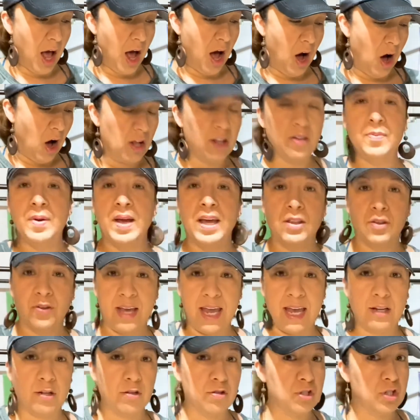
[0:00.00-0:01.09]
All of my other
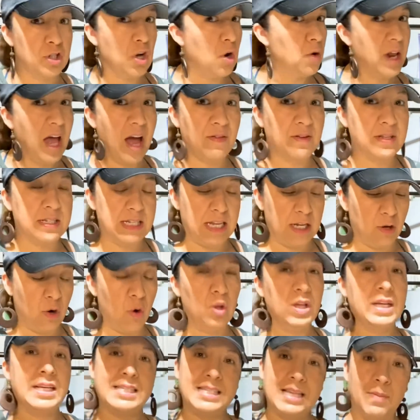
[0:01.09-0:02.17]
candles don't have a
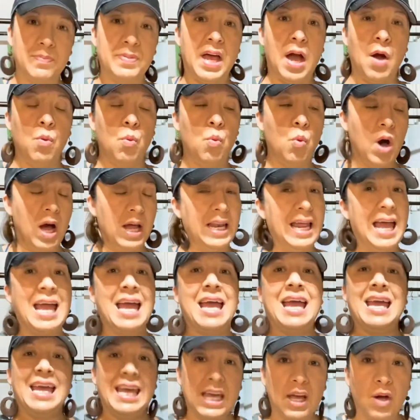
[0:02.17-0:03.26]
sinkhole except that one.
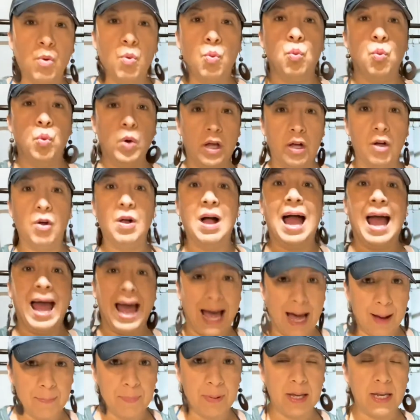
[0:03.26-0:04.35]
It will
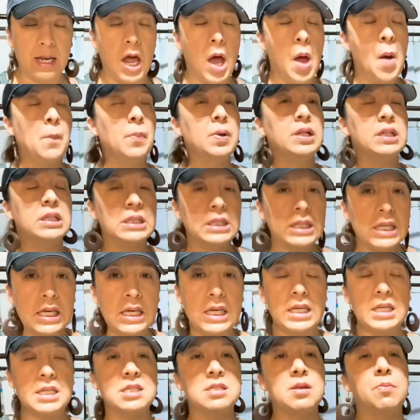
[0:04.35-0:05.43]
happen.
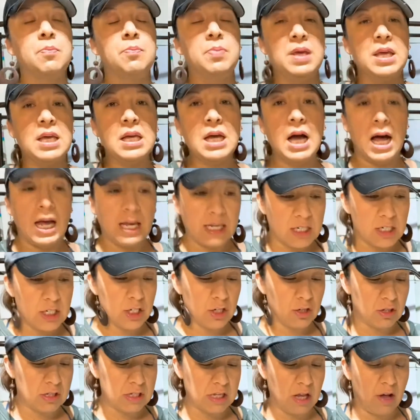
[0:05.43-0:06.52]
Please be kind to
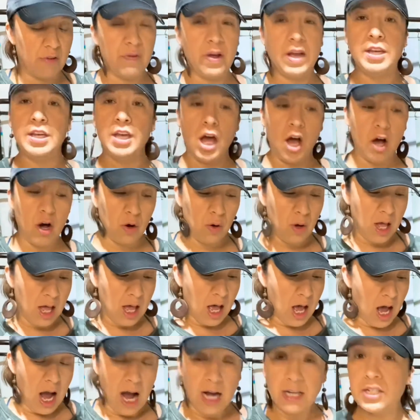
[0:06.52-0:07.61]
yourself and know,
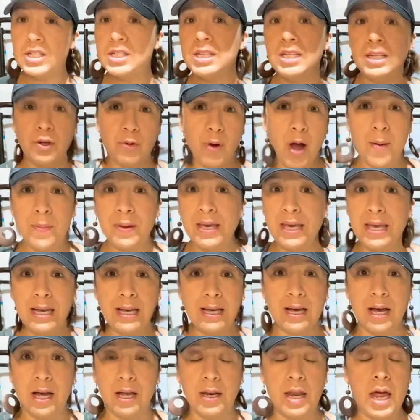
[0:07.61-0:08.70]
I just need to grab a heat
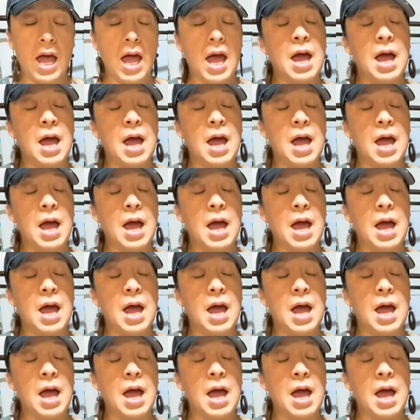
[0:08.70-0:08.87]
gun.